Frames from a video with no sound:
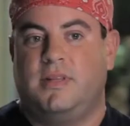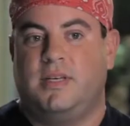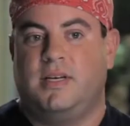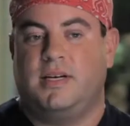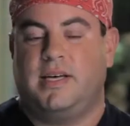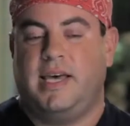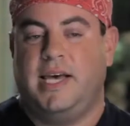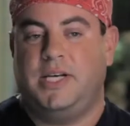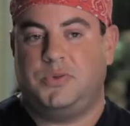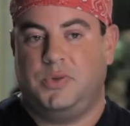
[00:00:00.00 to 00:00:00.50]

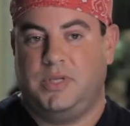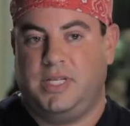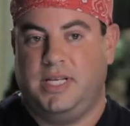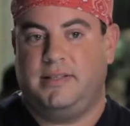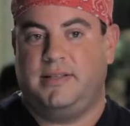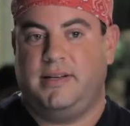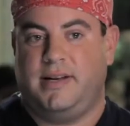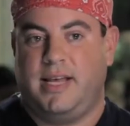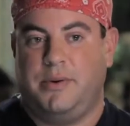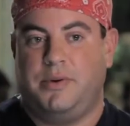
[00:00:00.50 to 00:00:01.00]
The case we
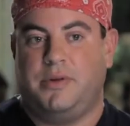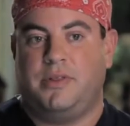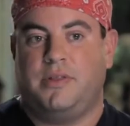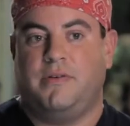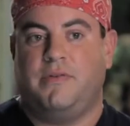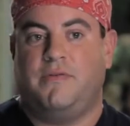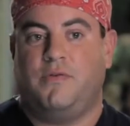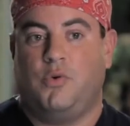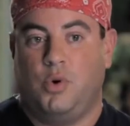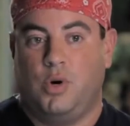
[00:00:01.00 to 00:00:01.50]
did today with
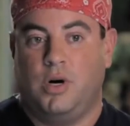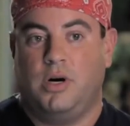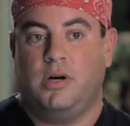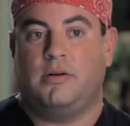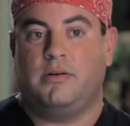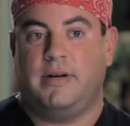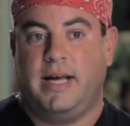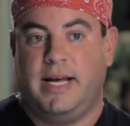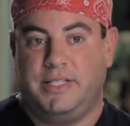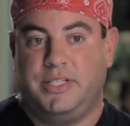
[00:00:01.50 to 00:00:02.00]
the
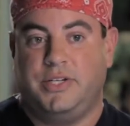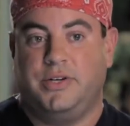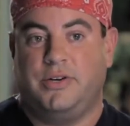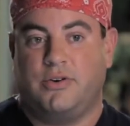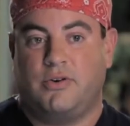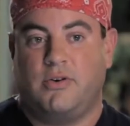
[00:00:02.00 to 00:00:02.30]
4 anterior